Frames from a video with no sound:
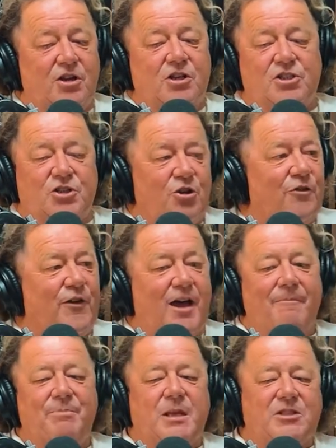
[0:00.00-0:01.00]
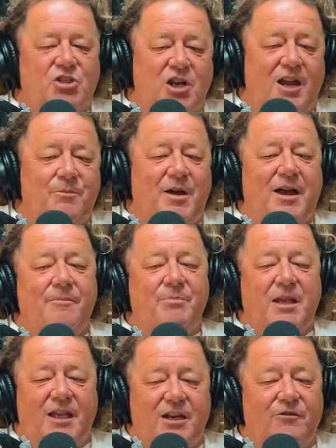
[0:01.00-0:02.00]
Surfer, shaper,
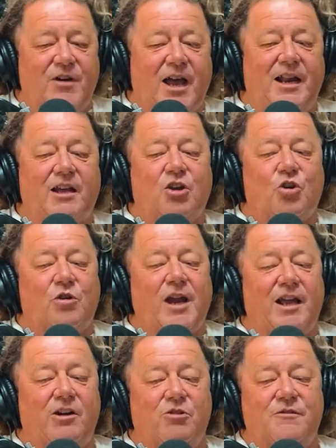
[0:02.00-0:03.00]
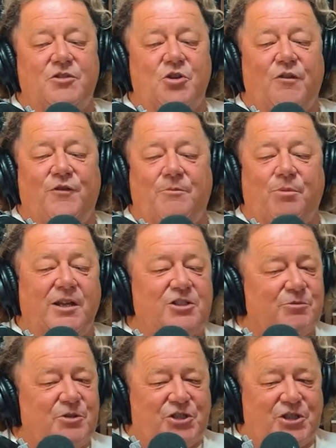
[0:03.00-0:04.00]
innovator, creator of surfing
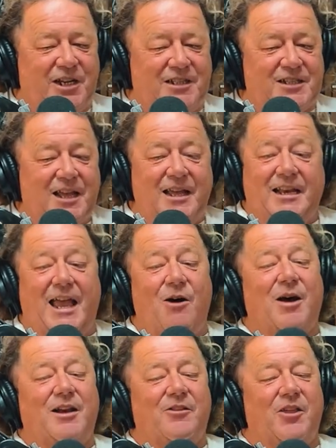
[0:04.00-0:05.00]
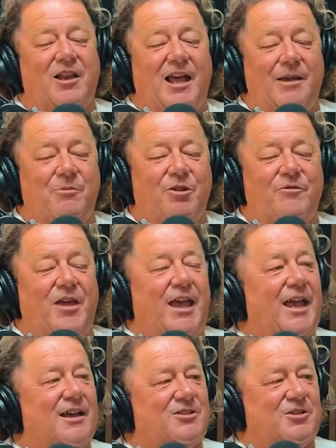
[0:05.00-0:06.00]
pleasure machines, now under the label of the
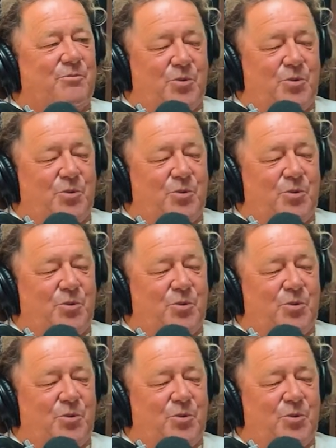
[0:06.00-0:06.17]
House of